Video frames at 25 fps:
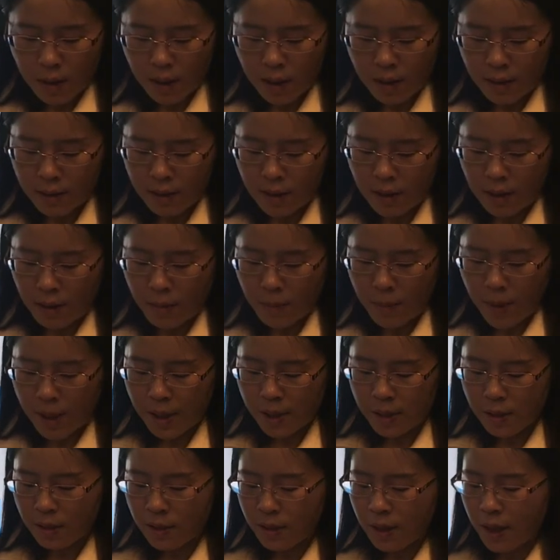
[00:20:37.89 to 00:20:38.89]
And
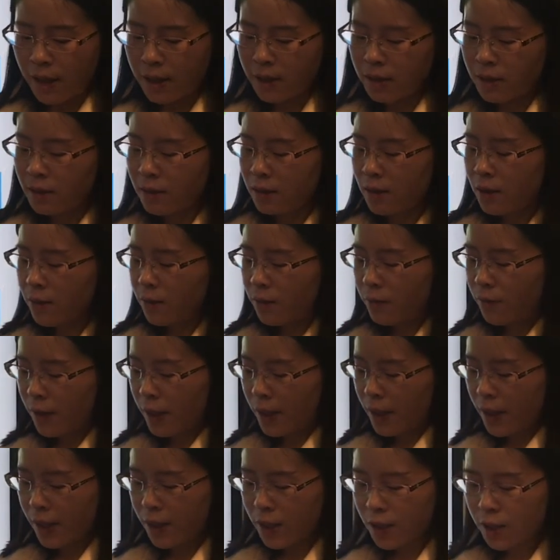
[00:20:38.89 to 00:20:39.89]
patient
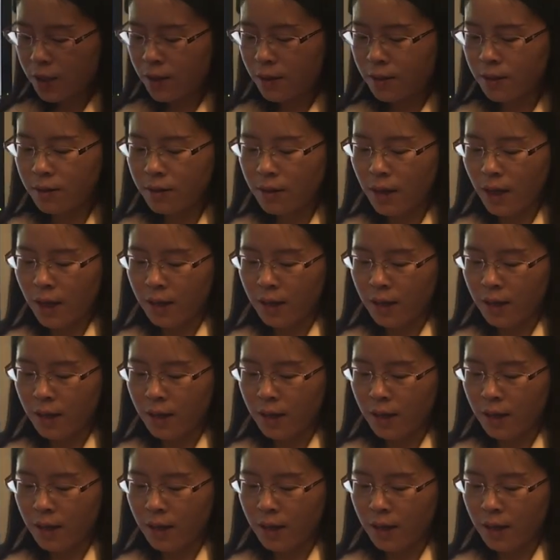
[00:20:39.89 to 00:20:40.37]
identification